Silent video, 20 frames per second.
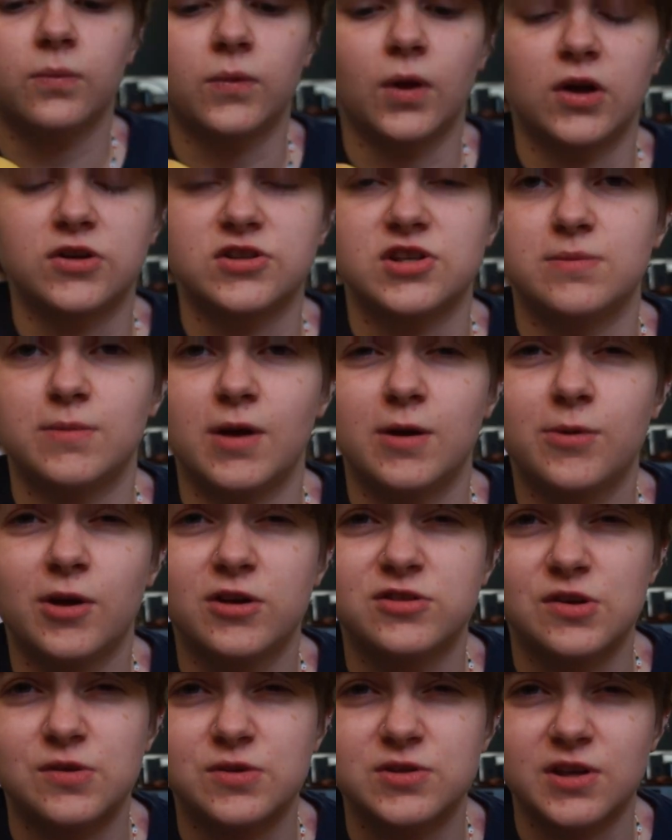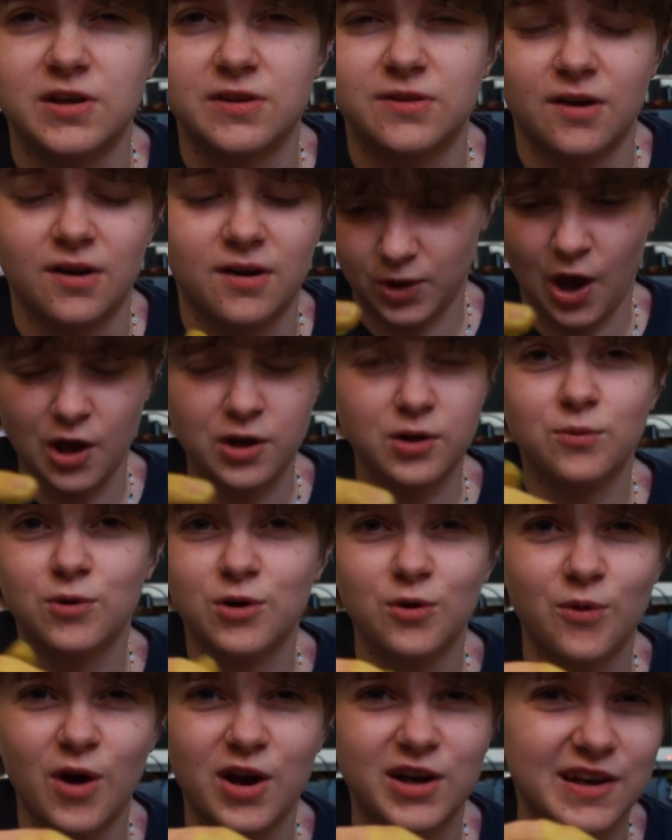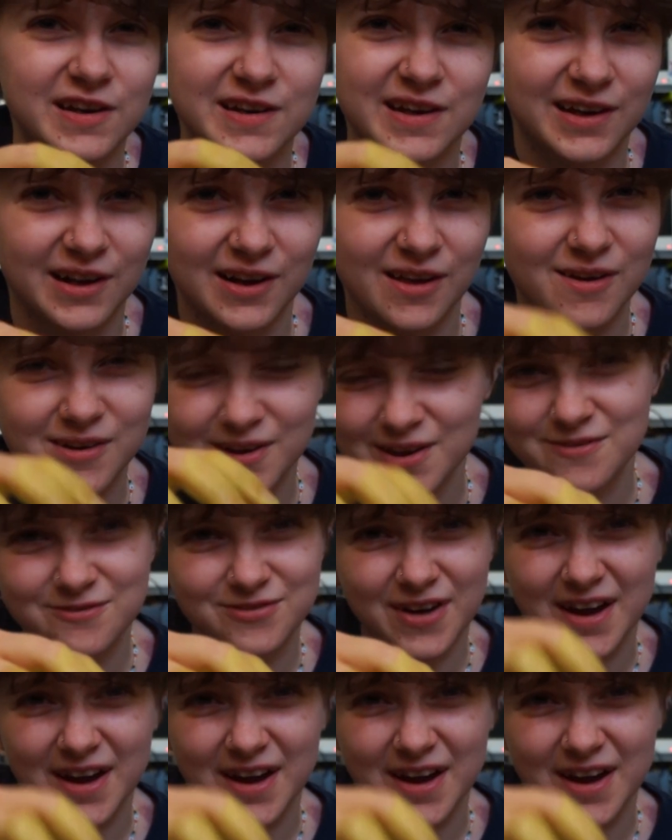Actually, maybe I don't say that. I don't want to work at Nickelodeon,